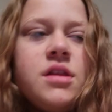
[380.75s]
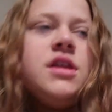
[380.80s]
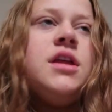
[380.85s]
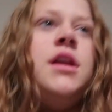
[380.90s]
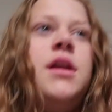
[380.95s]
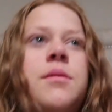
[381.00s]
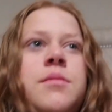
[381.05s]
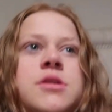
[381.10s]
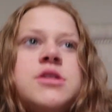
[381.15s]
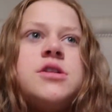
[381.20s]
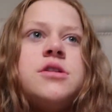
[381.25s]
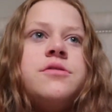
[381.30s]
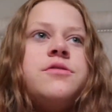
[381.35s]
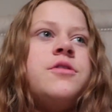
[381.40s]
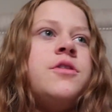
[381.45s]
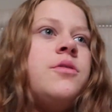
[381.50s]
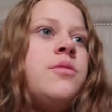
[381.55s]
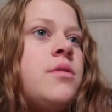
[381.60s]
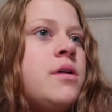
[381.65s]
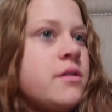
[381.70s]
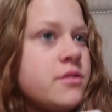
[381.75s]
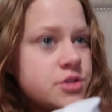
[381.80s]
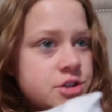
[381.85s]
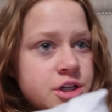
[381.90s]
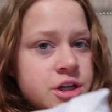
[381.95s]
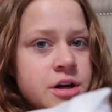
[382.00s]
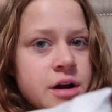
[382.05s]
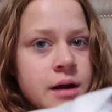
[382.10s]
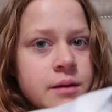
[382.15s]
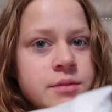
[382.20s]
Matheny miss her foot whenever
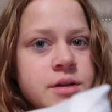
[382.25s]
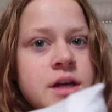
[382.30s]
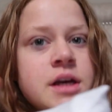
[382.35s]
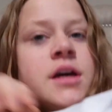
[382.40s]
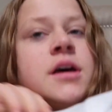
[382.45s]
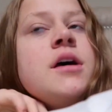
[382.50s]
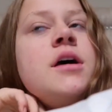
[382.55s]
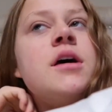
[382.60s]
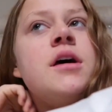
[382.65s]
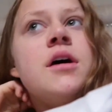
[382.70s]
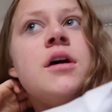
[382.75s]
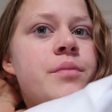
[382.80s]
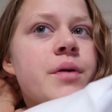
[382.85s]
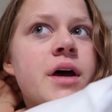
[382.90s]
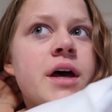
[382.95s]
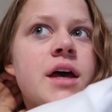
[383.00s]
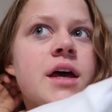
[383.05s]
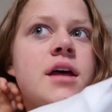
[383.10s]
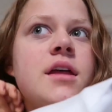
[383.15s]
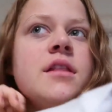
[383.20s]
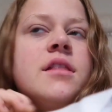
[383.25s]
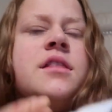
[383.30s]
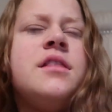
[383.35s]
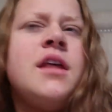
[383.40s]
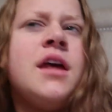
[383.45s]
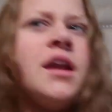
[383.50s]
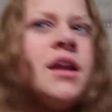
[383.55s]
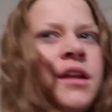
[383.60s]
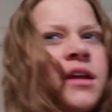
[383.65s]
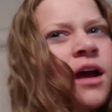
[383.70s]
she grabbed it, but
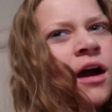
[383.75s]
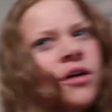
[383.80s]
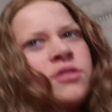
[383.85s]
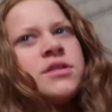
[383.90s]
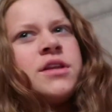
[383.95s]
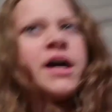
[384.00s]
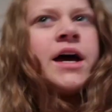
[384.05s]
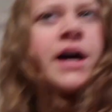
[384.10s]
they didn't count